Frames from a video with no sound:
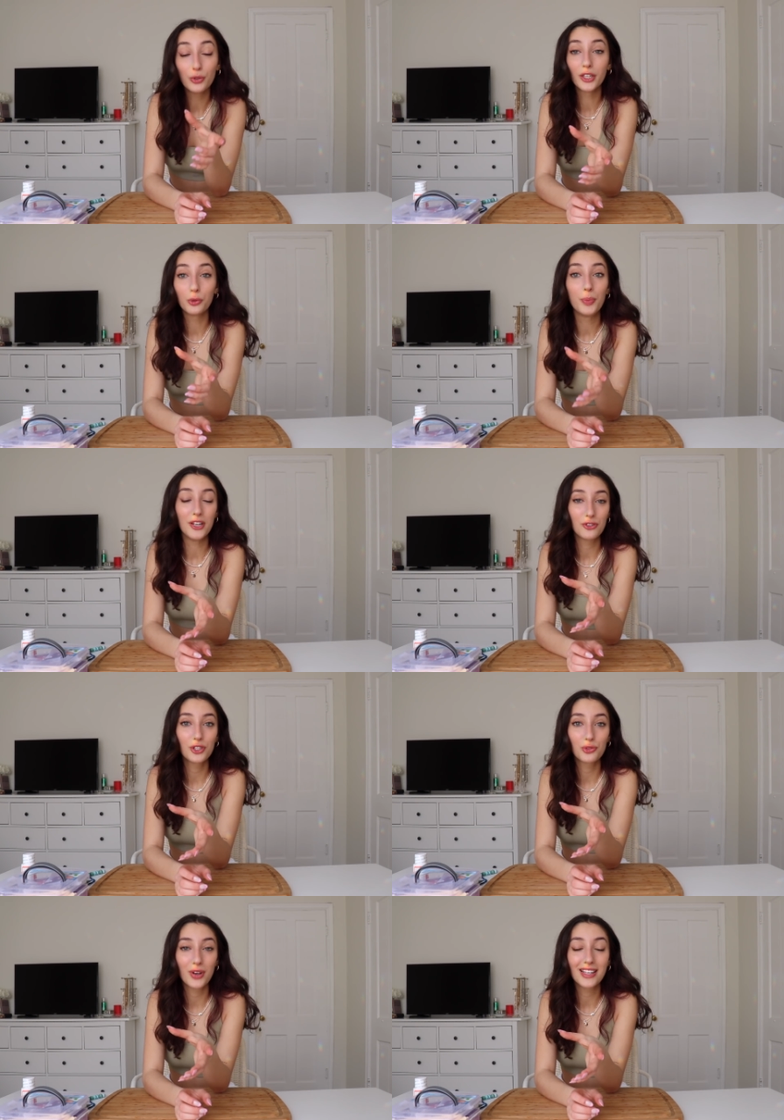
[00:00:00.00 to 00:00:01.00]
little
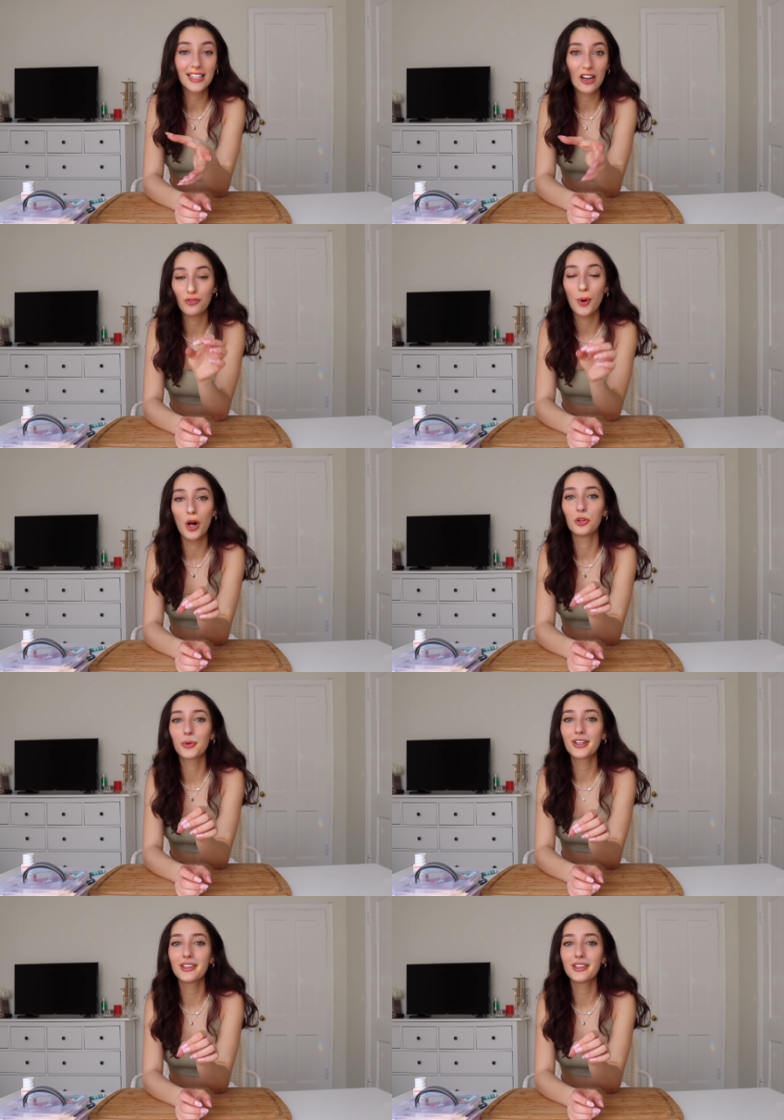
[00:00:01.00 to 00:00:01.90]
Pinterest rings out of polymer